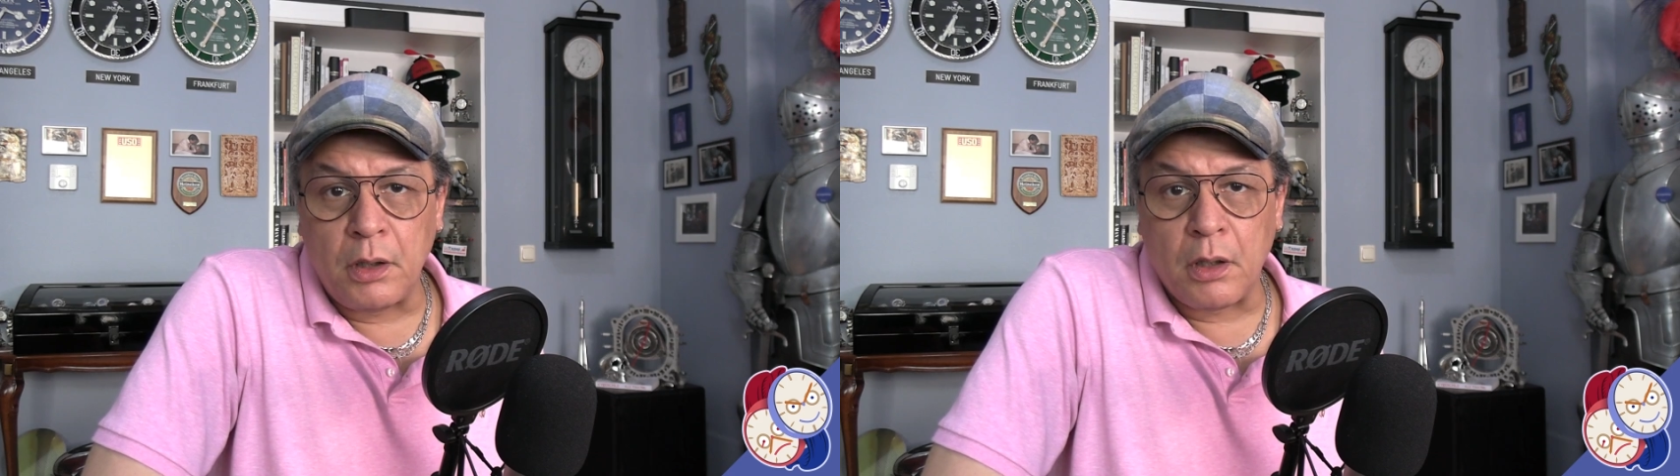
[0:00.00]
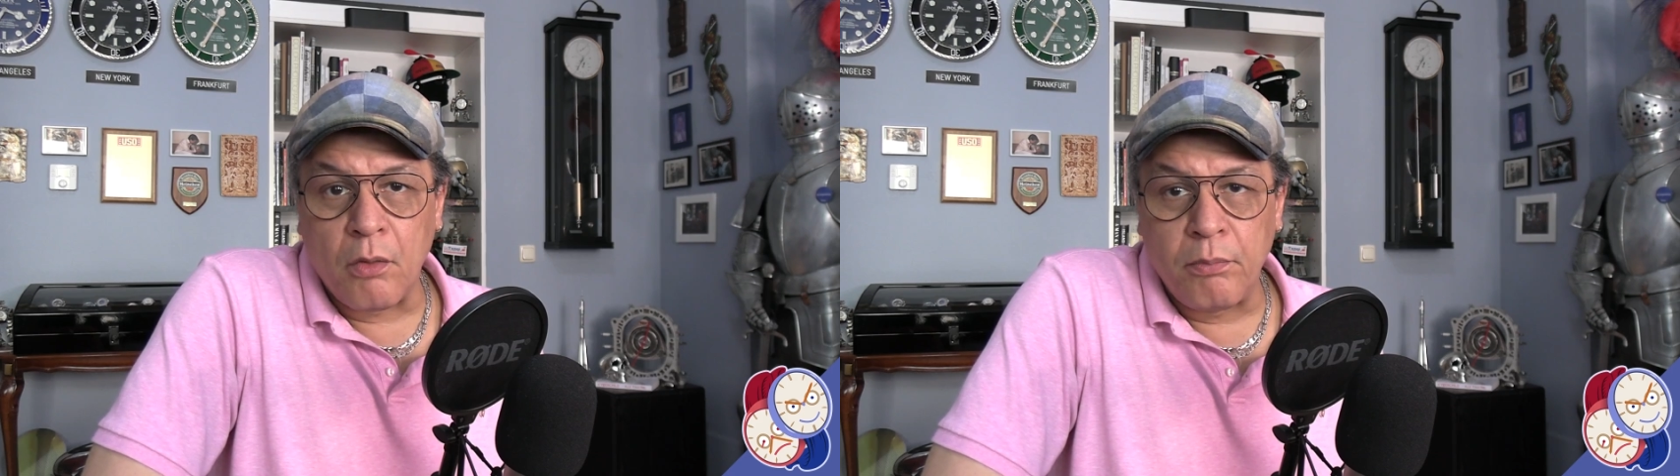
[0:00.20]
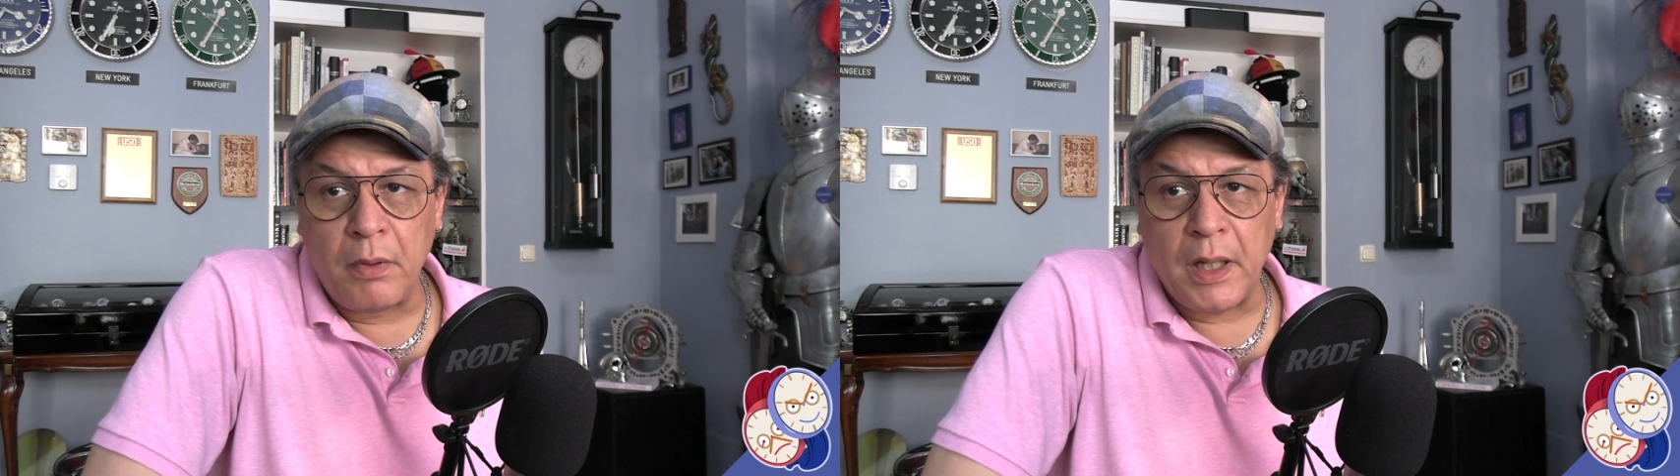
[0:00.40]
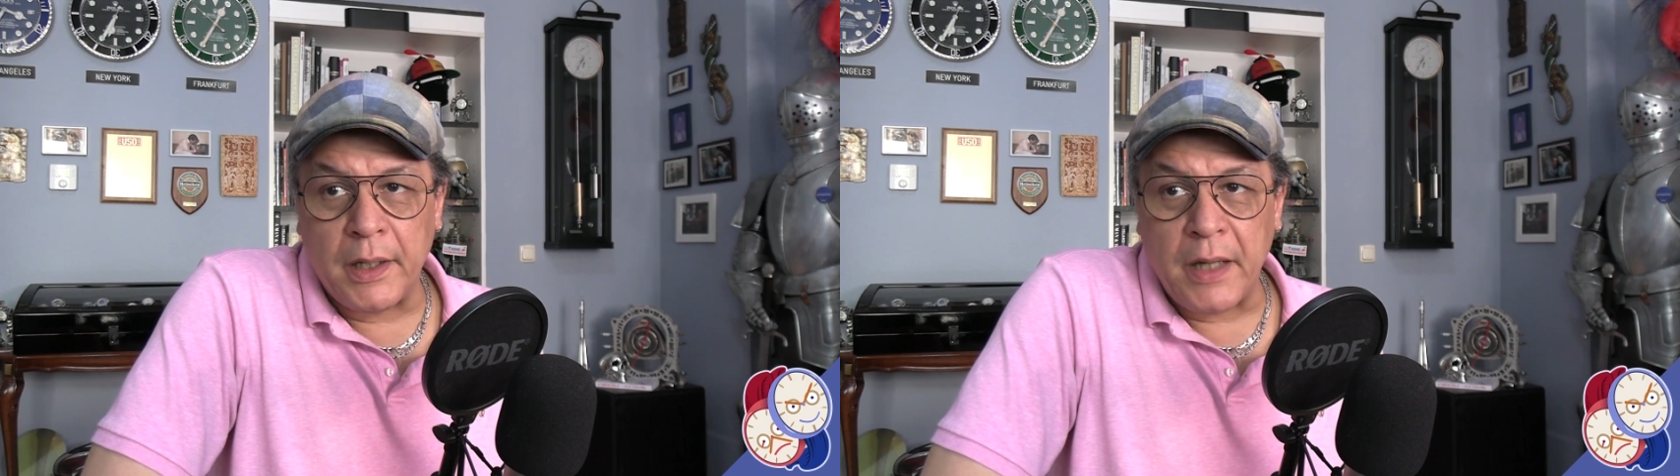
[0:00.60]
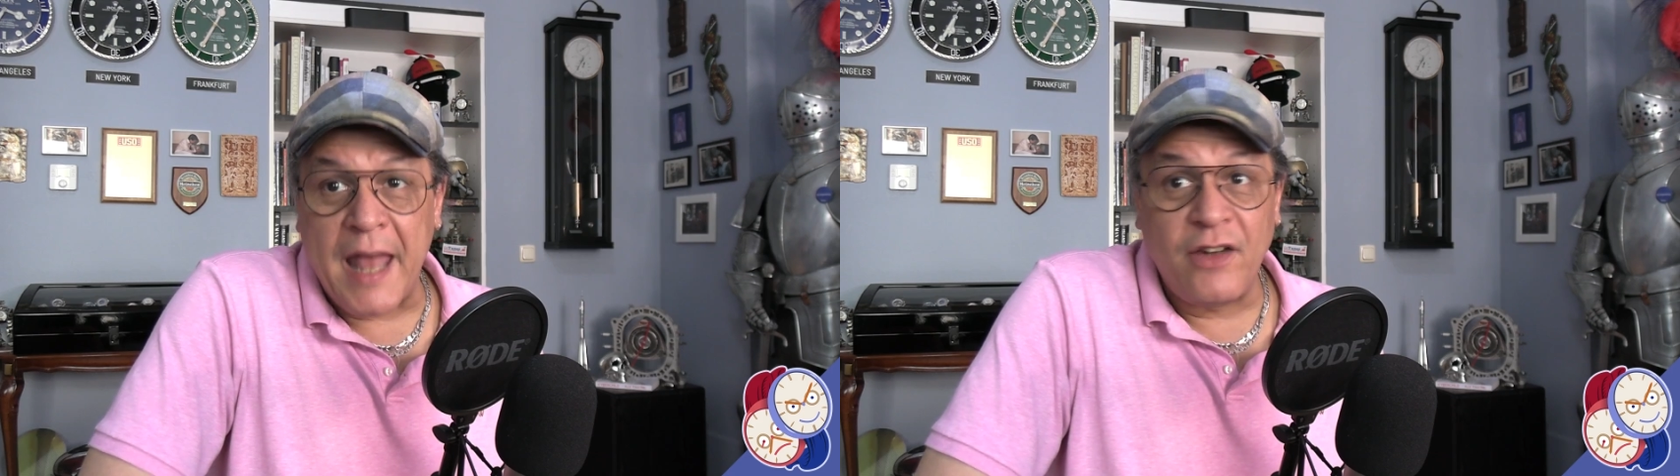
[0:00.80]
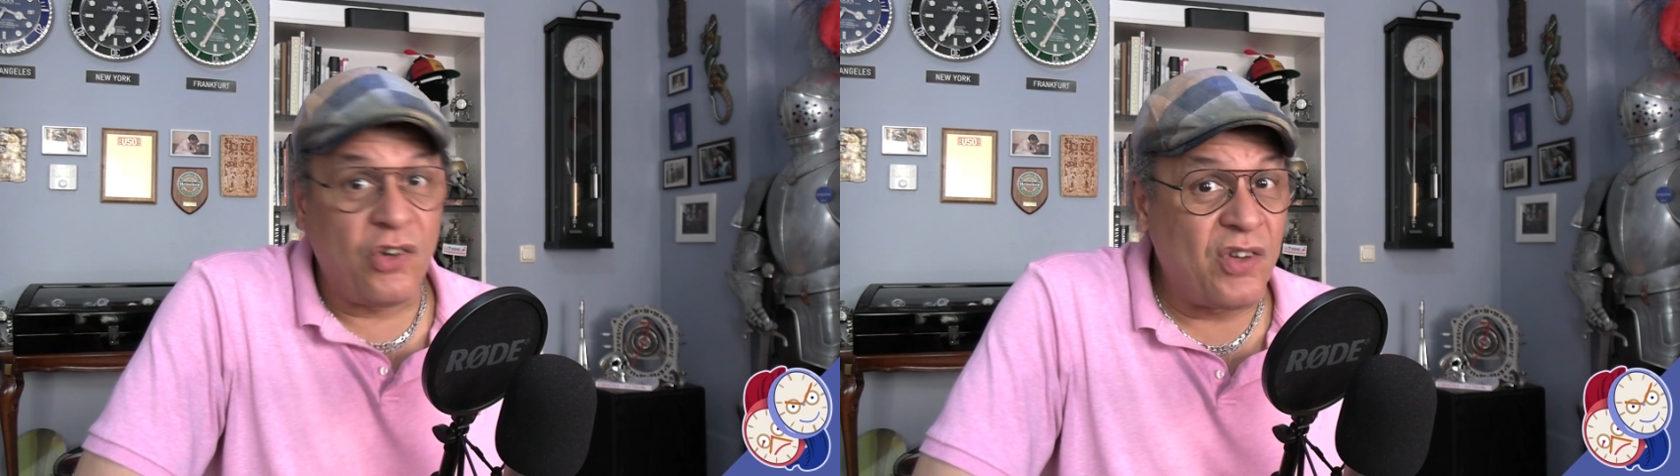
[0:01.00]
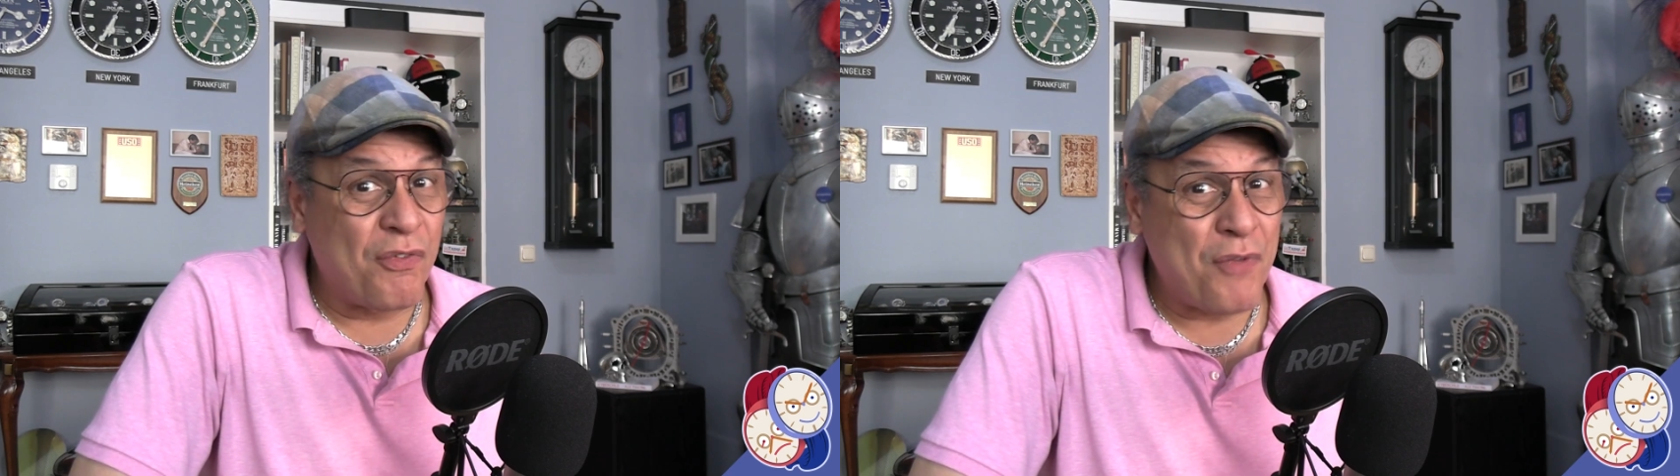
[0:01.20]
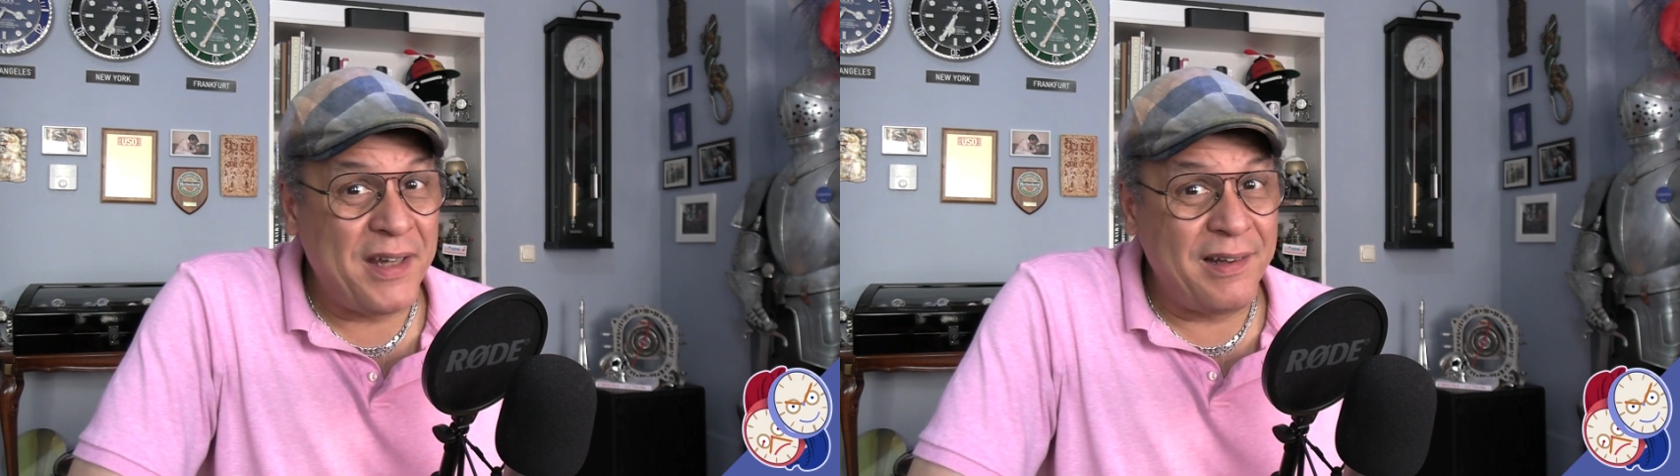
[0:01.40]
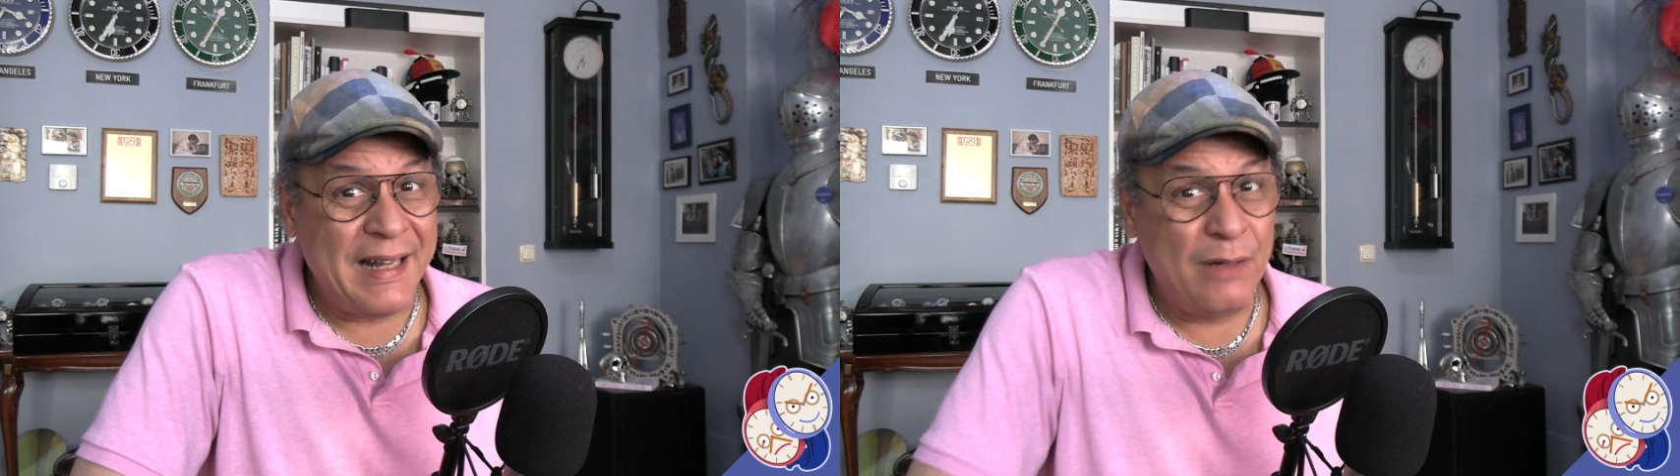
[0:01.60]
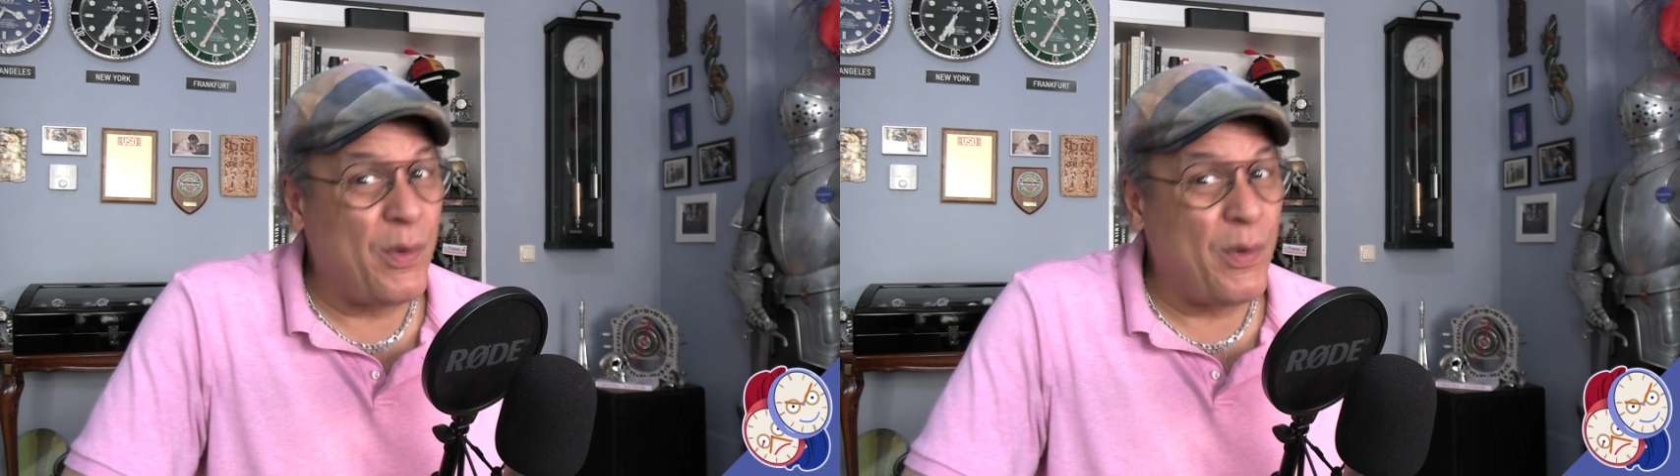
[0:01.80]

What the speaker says: you know, and to self-regulate